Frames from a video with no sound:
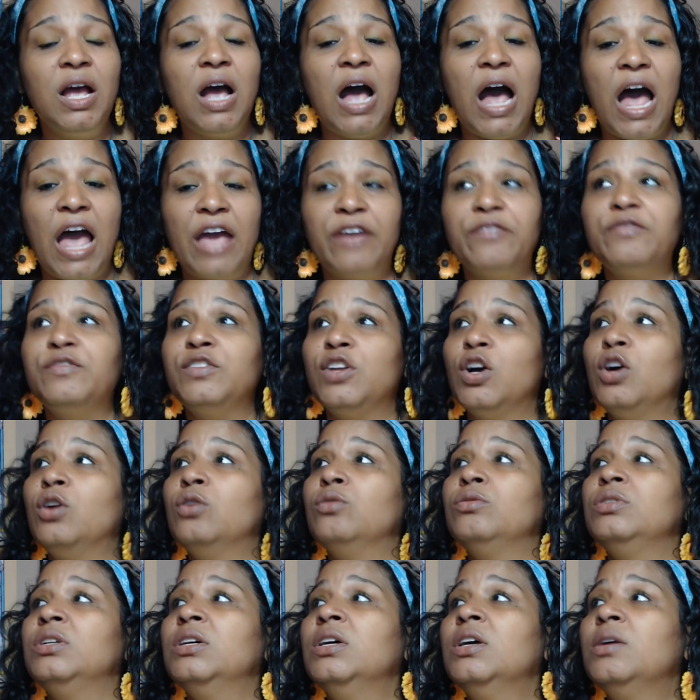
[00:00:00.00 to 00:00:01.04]
I've
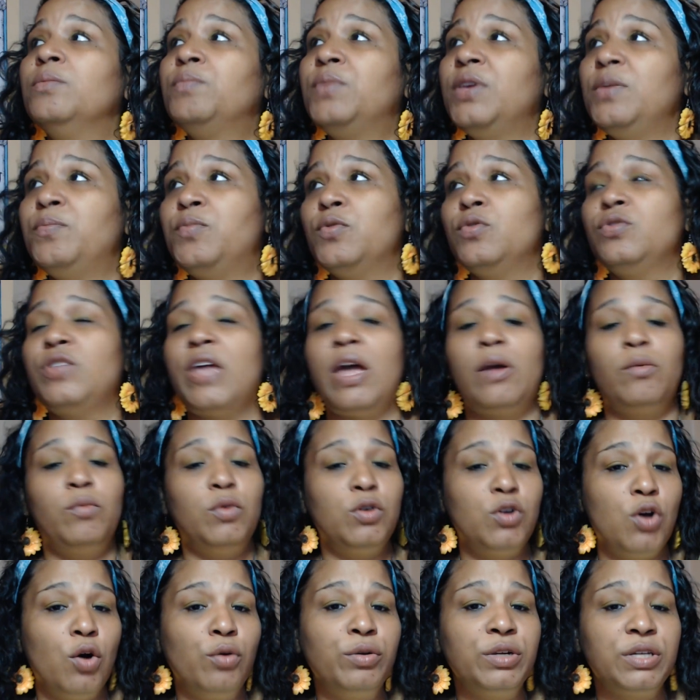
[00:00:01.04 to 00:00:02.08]
known people that will
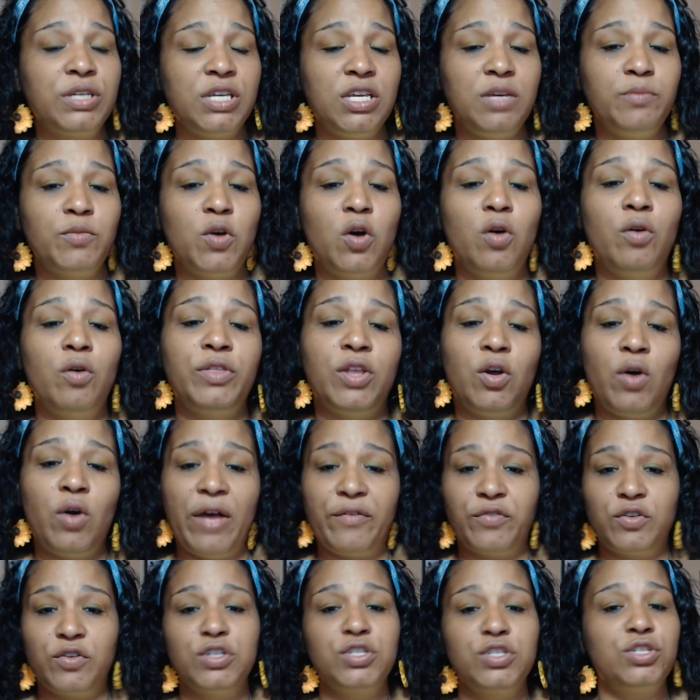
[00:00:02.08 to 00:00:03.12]
go to chemo and they'll
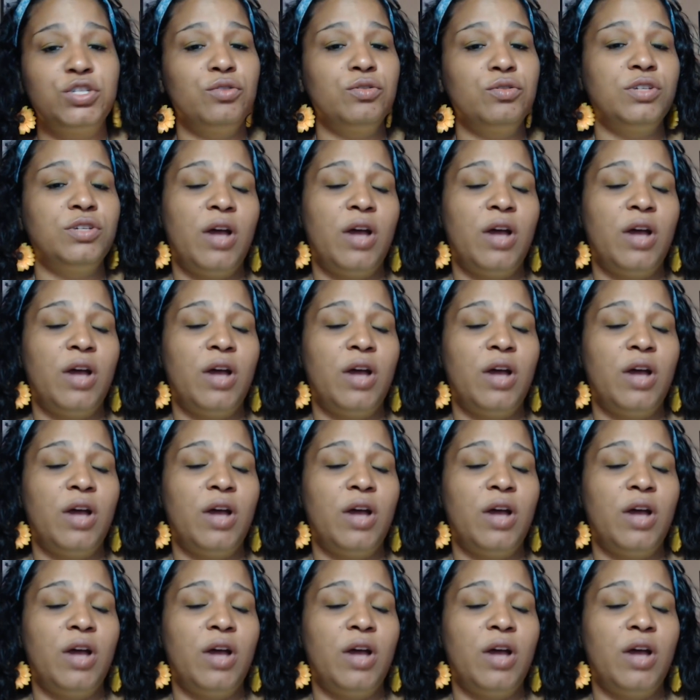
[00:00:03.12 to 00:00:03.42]
have crystals,